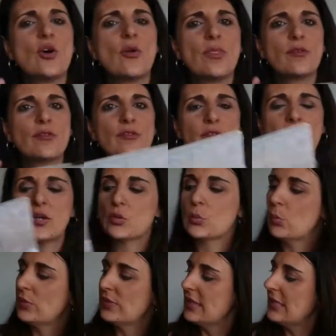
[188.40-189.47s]
on the
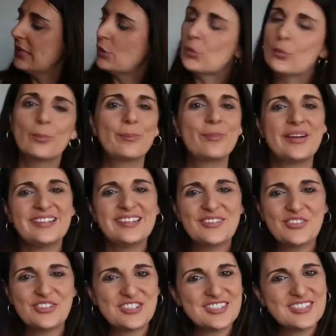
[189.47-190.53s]
front with the little
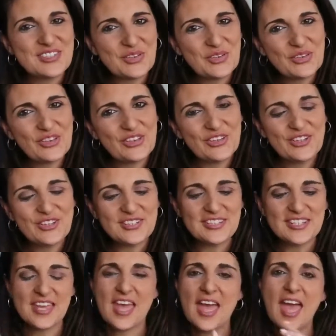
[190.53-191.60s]
bunny, which is so cute.